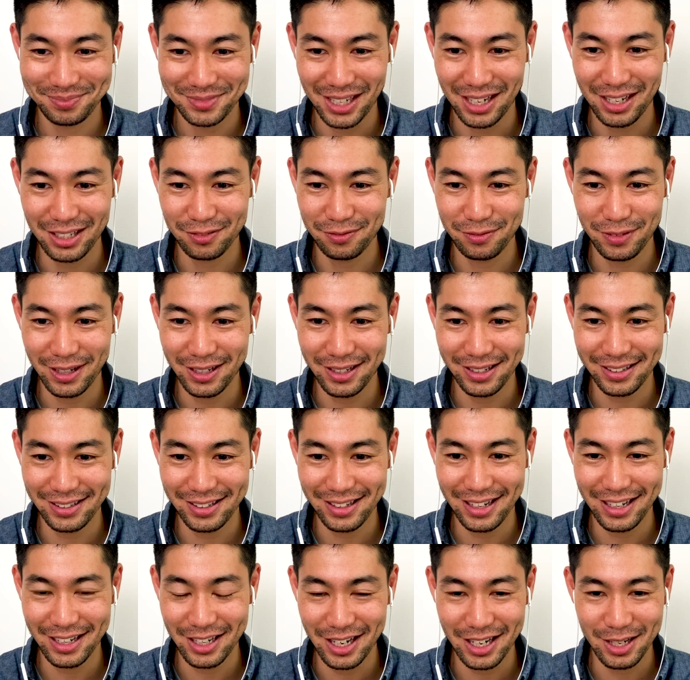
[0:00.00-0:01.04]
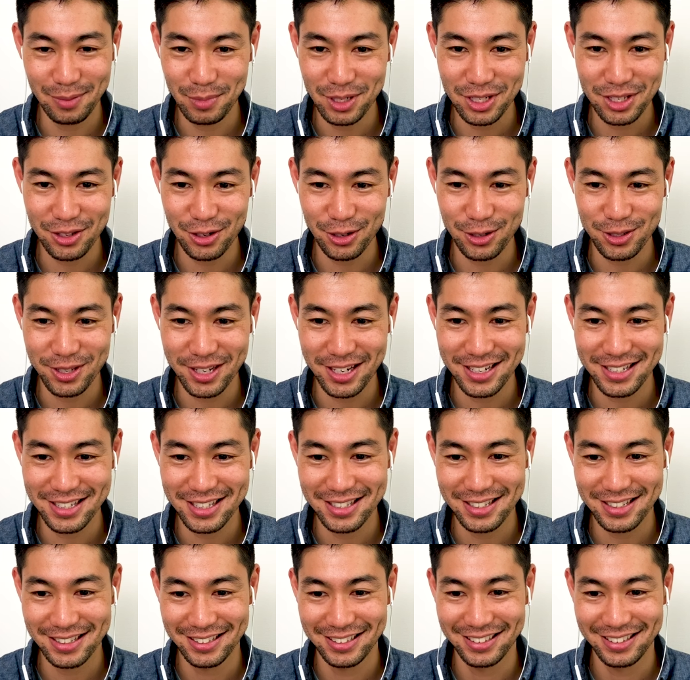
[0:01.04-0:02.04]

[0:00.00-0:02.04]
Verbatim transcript: had fun, and I miss those days.